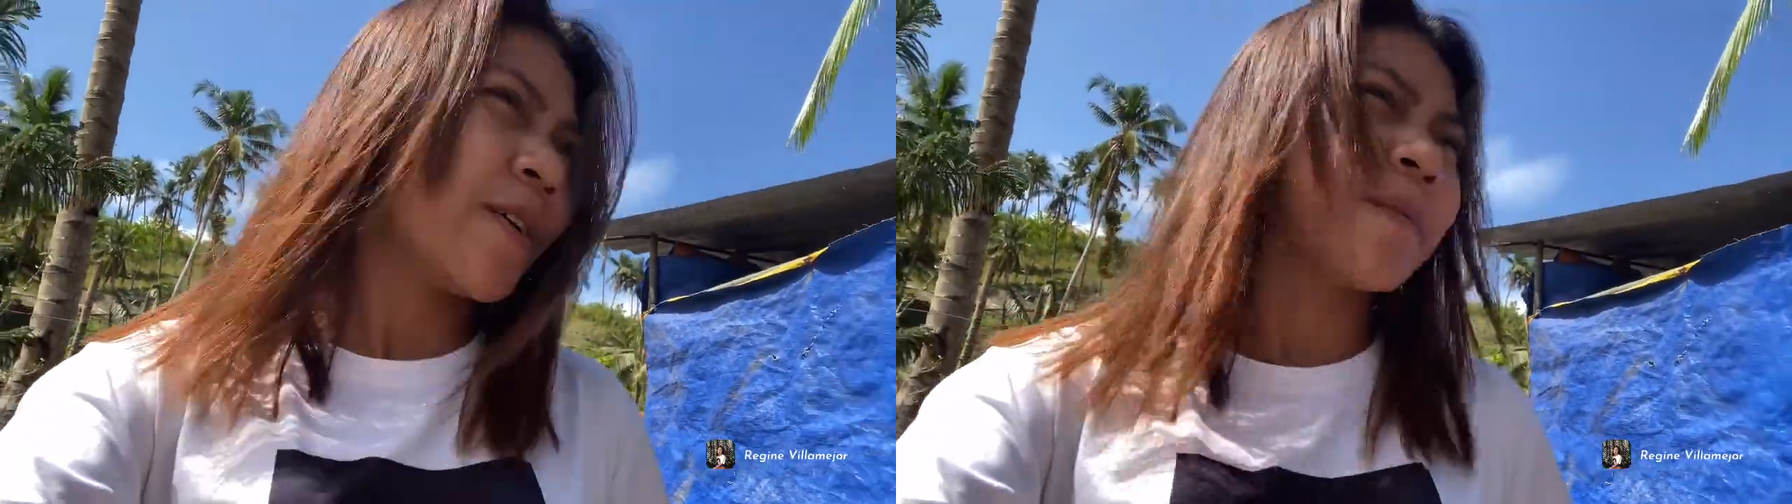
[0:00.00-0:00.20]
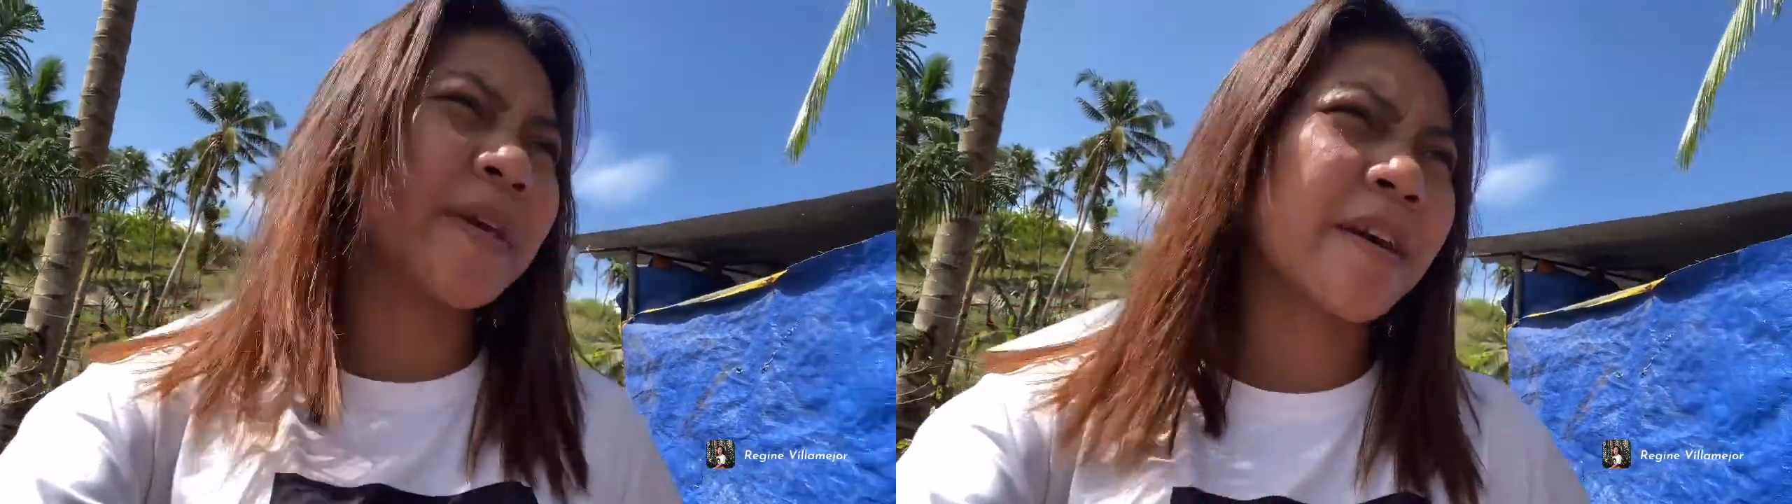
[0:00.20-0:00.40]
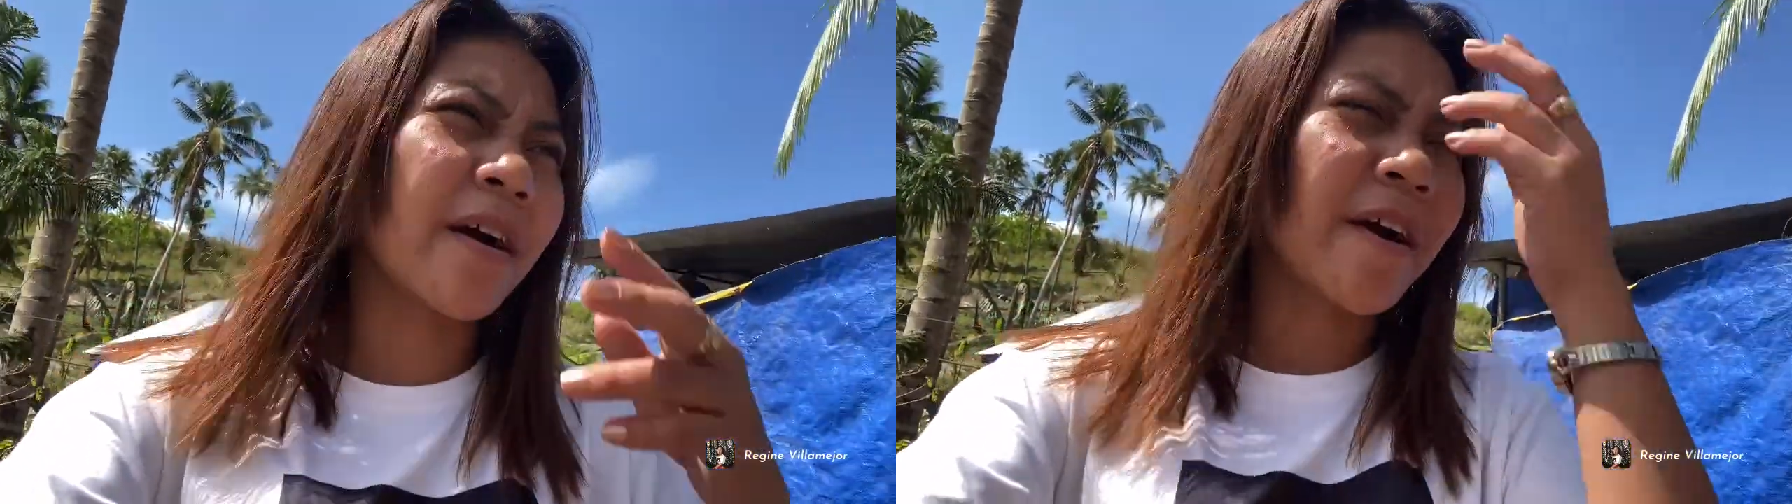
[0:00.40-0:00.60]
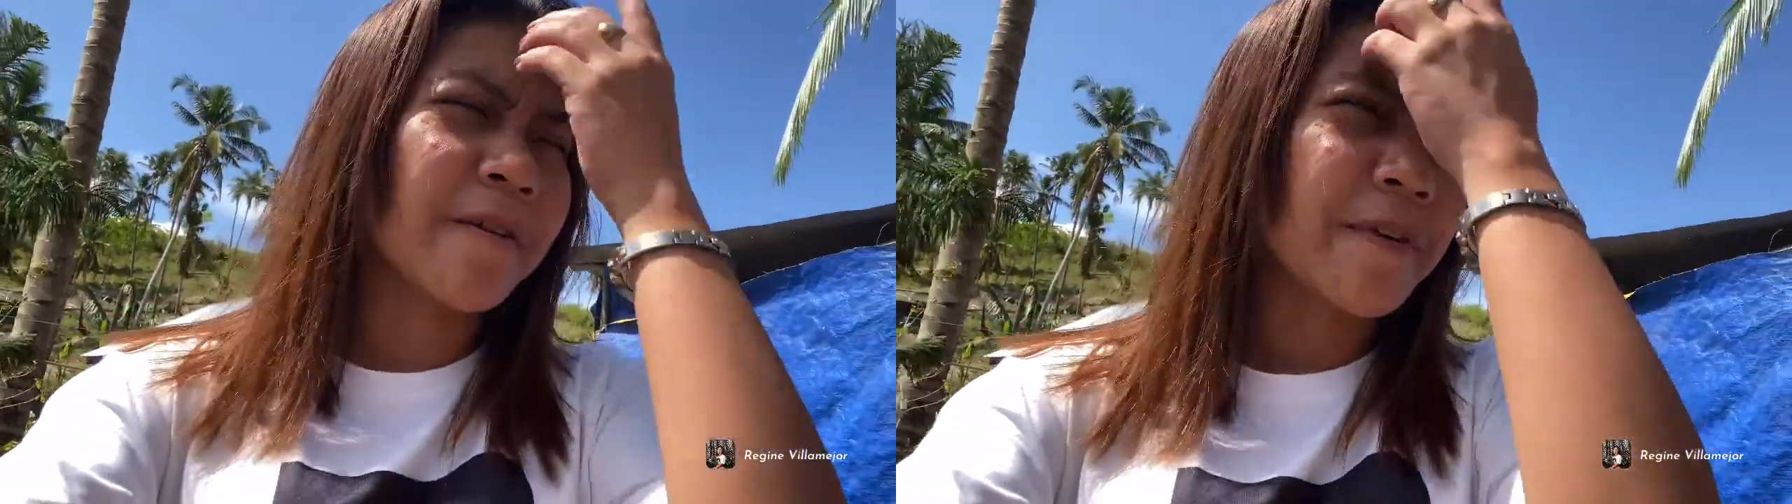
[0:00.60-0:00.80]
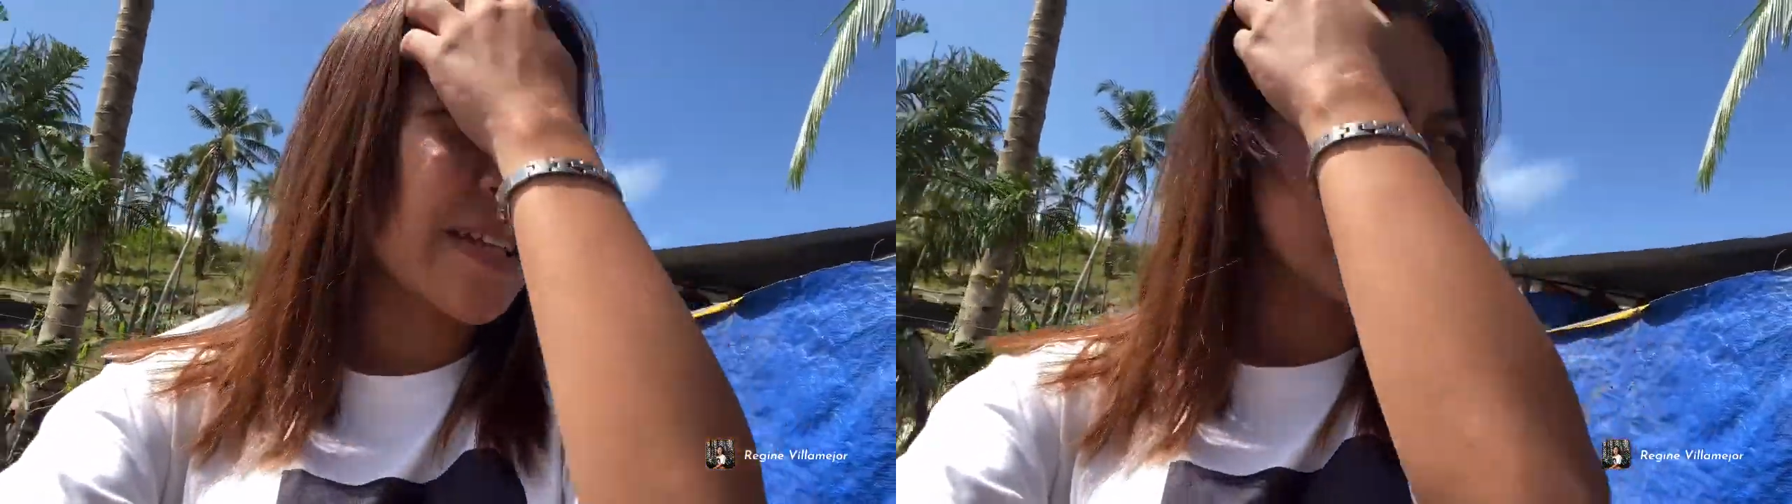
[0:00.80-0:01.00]
we
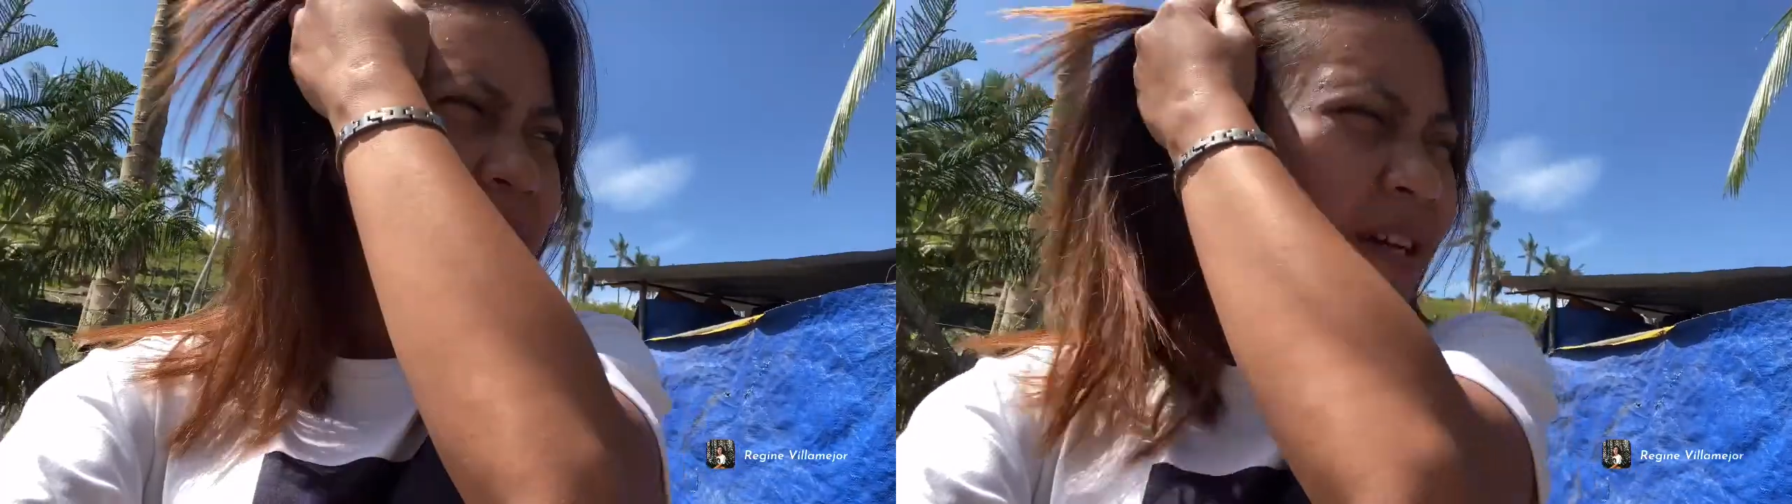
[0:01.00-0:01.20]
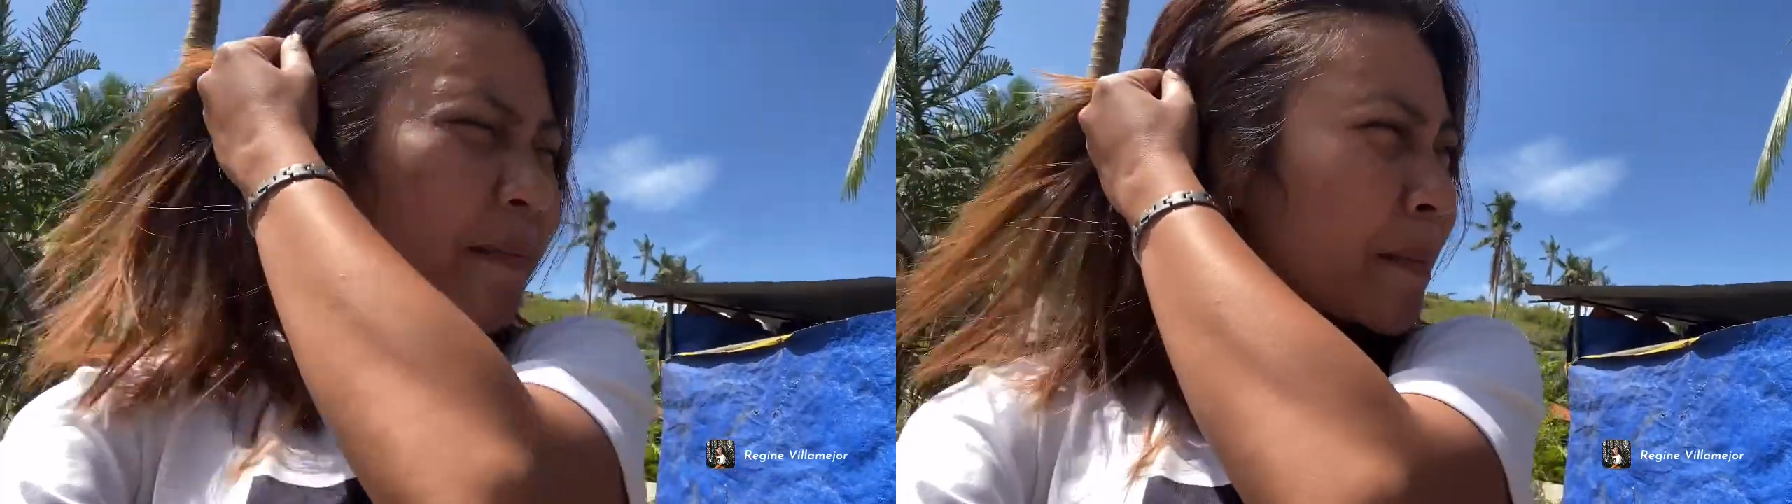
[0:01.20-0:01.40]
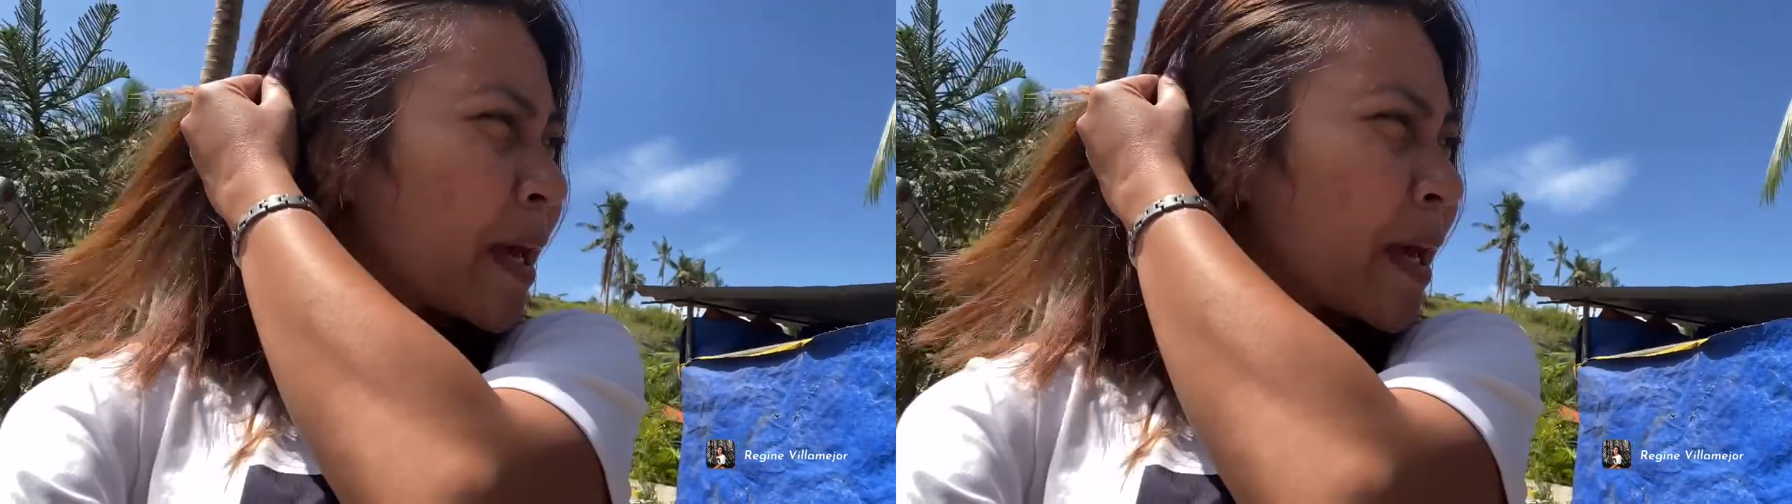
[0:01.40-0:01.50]
are renting